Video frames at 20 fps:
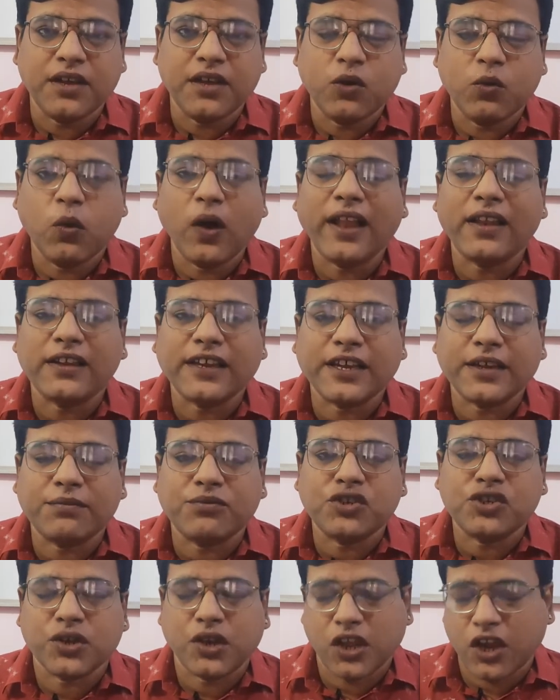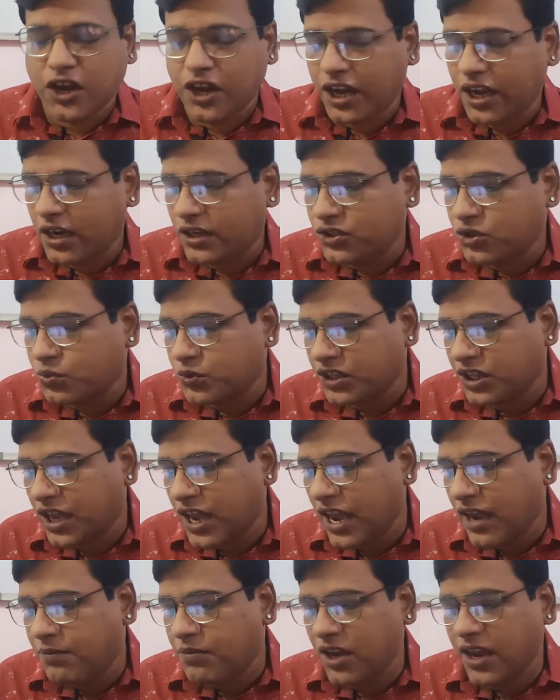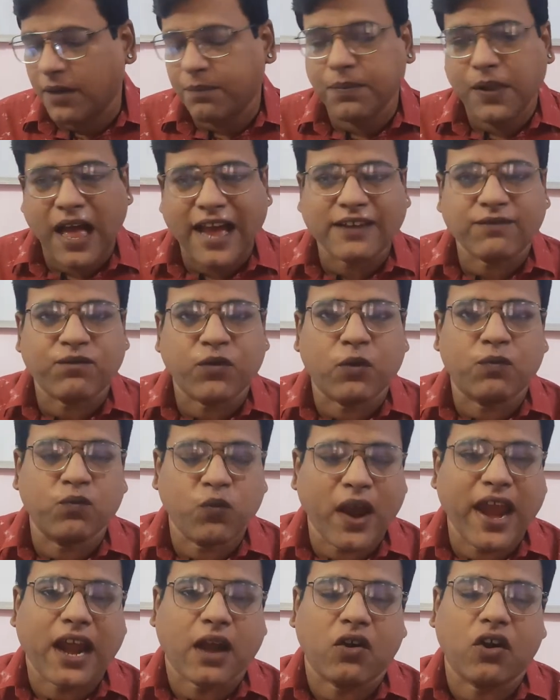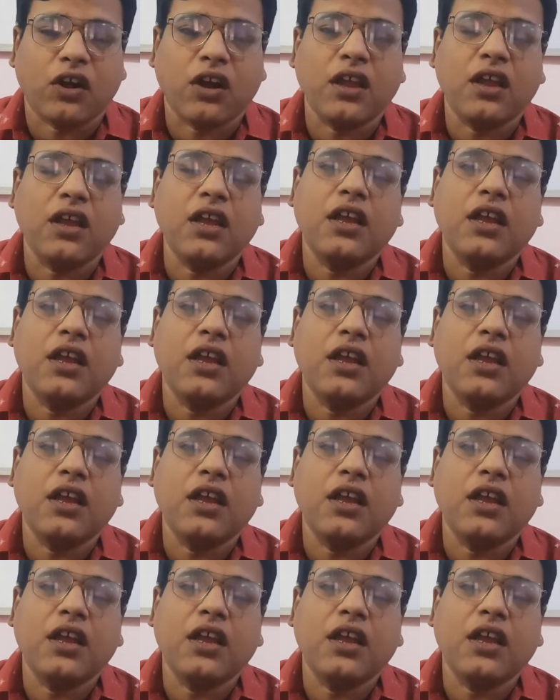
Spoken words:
Welcome to Learn English with KMD, a platform where